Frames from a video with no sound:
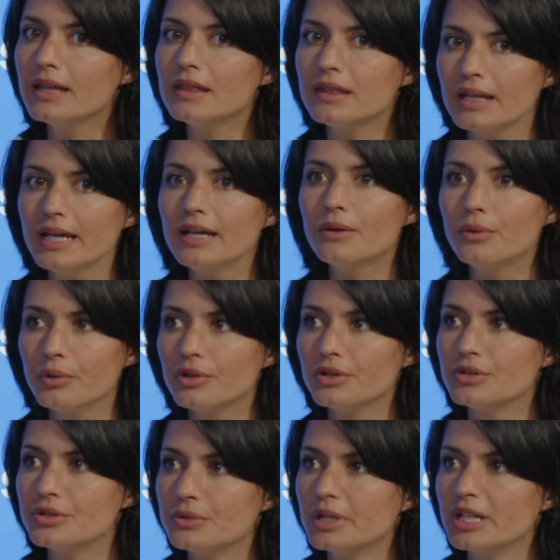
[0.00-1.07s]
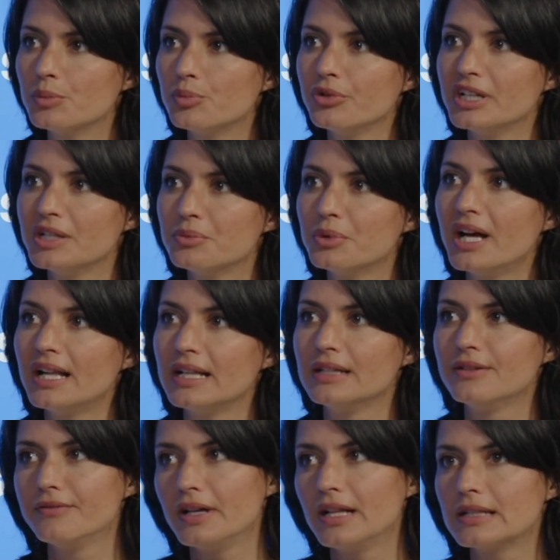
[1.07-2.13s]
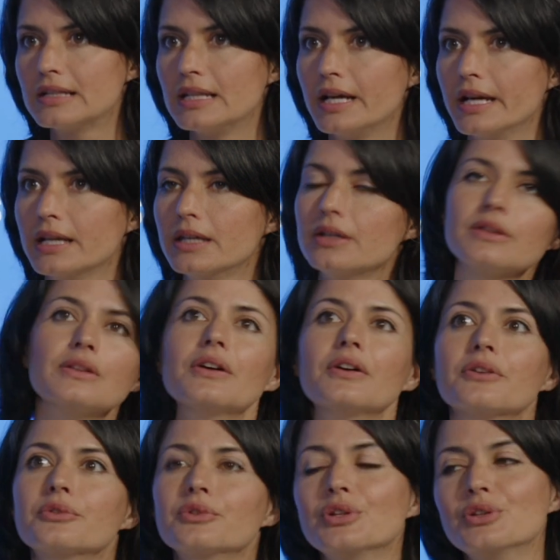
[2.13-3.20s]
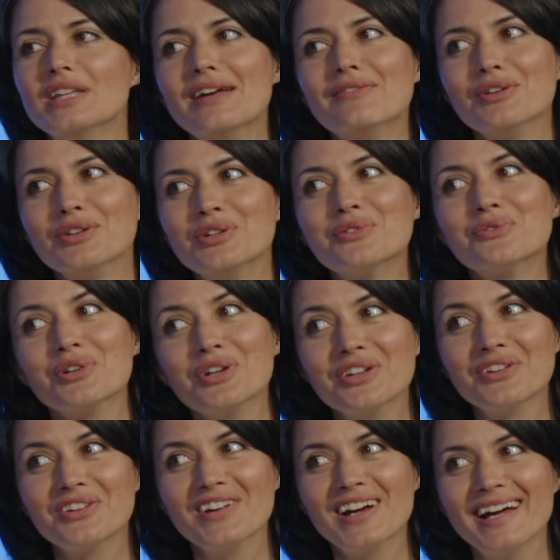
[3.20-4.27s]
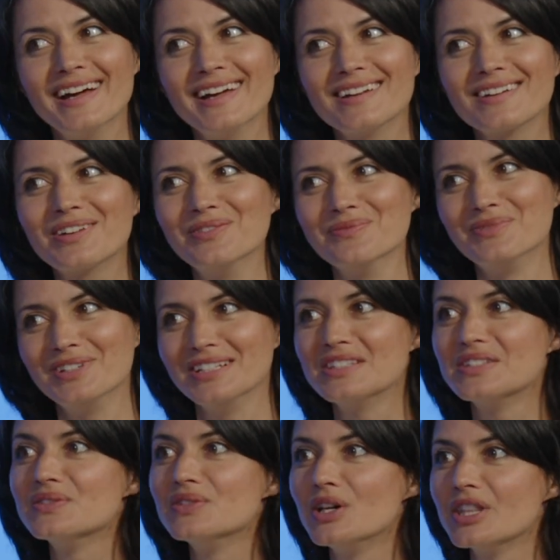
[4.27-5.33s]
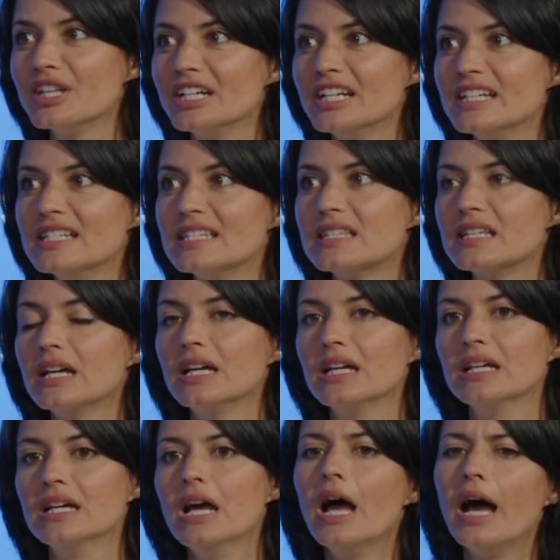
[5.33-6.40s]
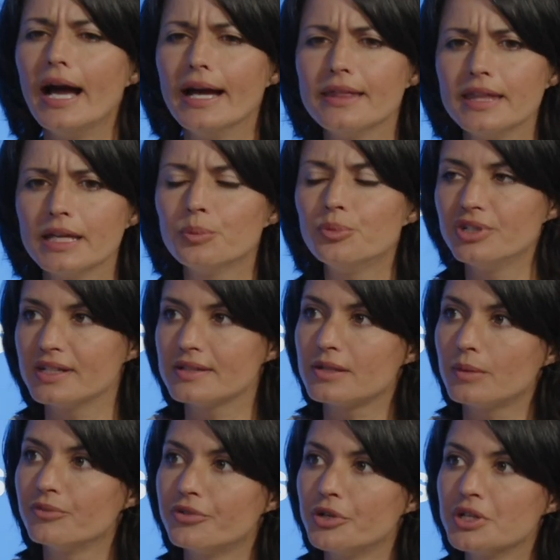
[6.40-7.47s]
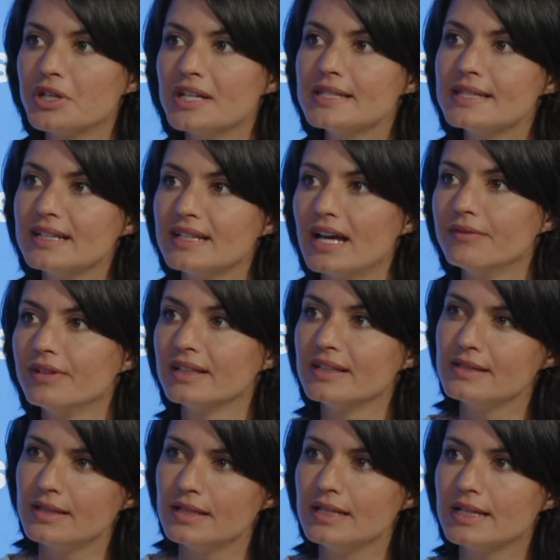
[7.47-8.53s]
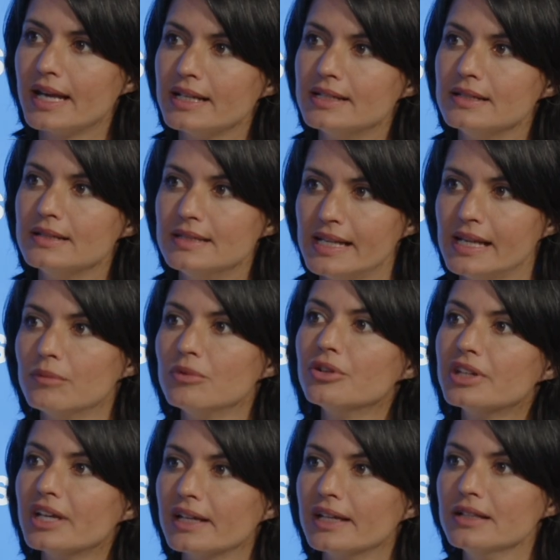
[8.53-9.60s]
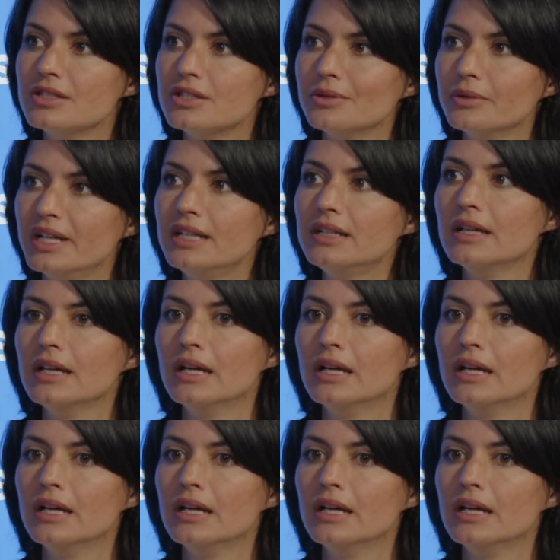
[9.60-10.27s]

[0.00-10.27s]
think we're doing pretty well. It felt like, you never know where you're at compared to others. I think putting some focus and having this dedicated team looking into it,